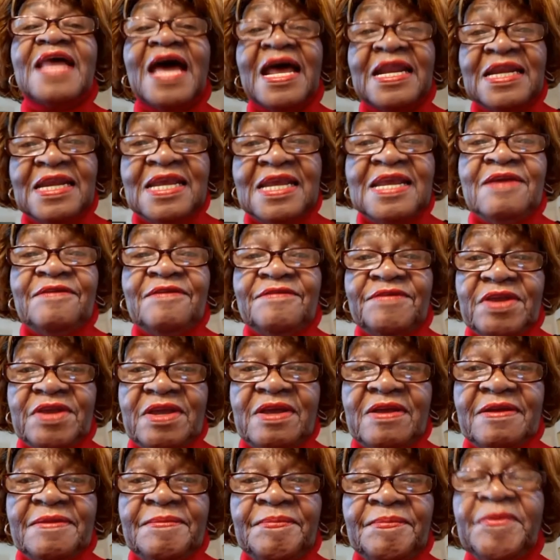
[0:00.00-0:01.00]
that
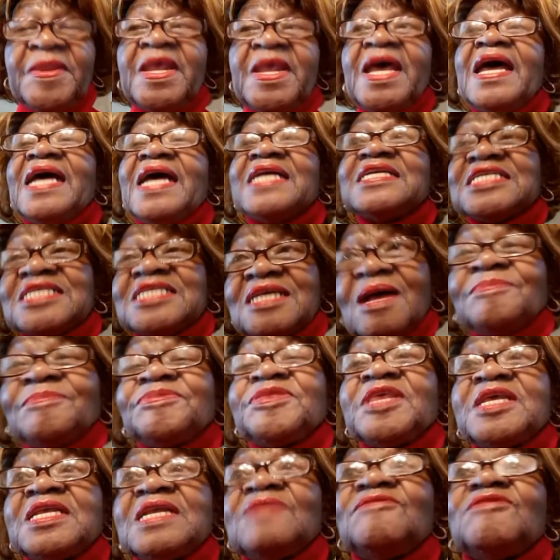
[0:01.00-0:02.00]
area. And
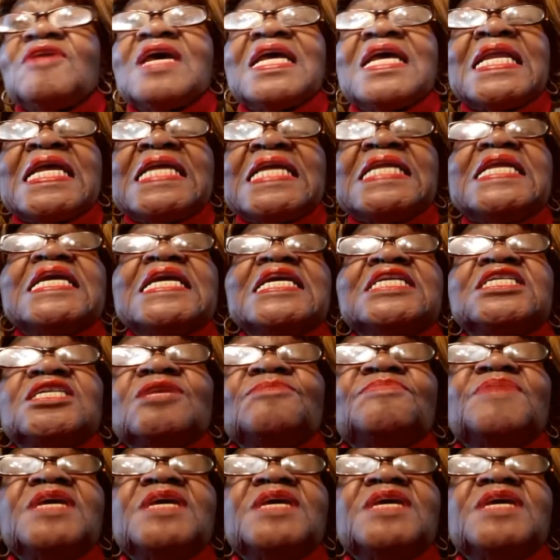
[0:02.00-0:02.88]
something really needs to